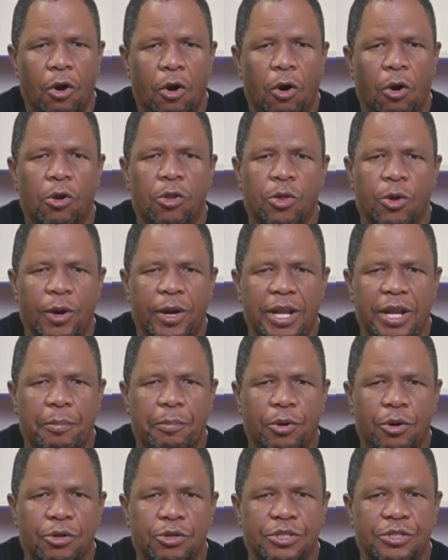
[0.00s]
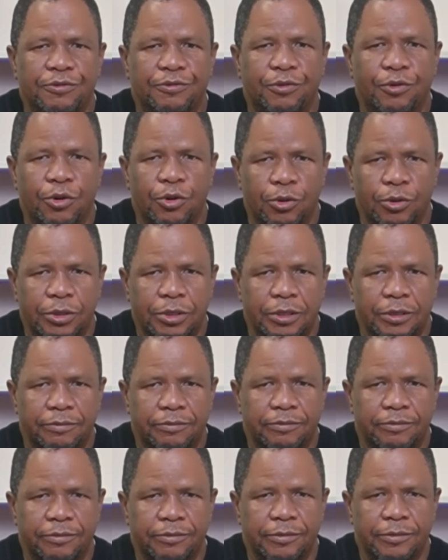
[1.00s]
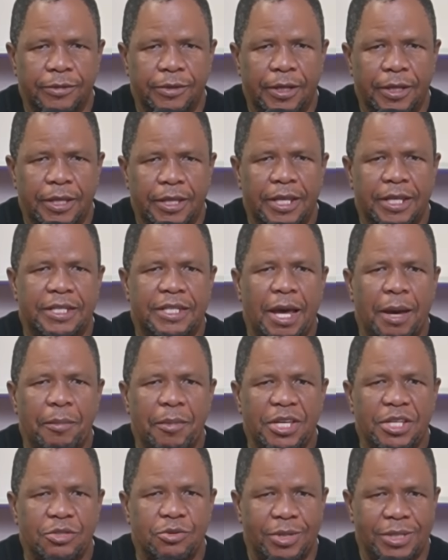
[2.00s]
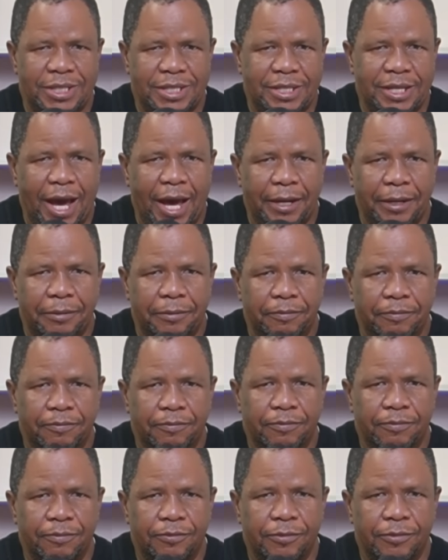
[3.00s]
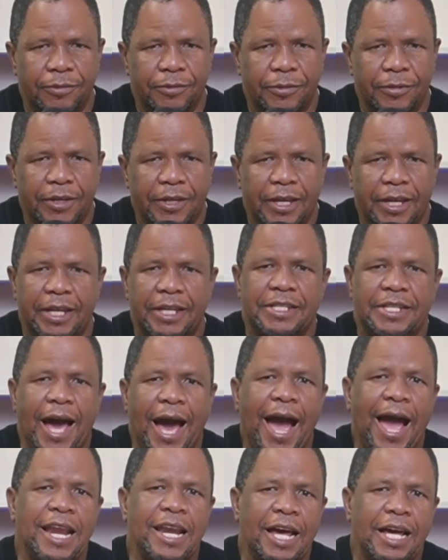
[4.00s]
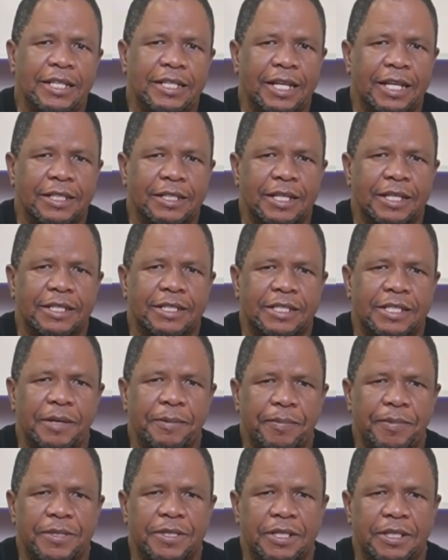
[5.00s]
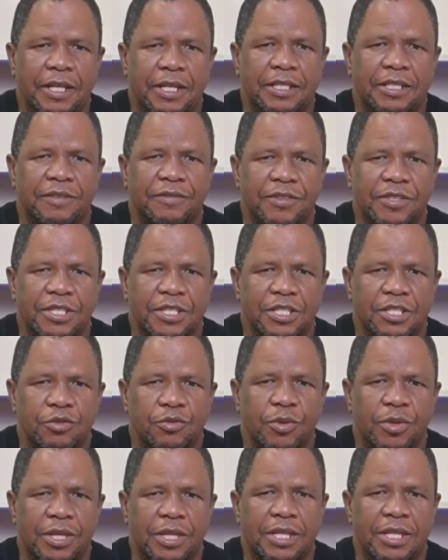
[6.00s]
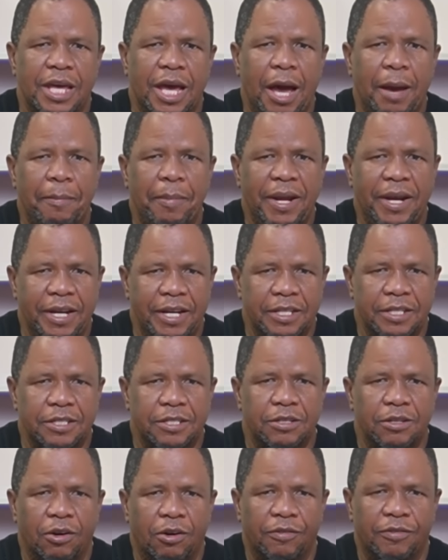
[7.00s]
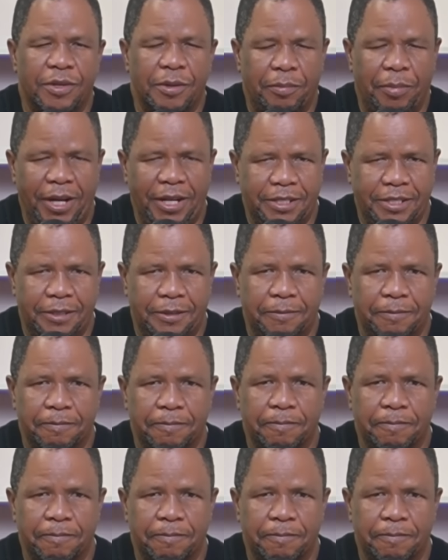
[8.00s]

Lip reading: Although an apology followed, the damage was done. It highlighted deep-seated divisions within the upper ranks of the party.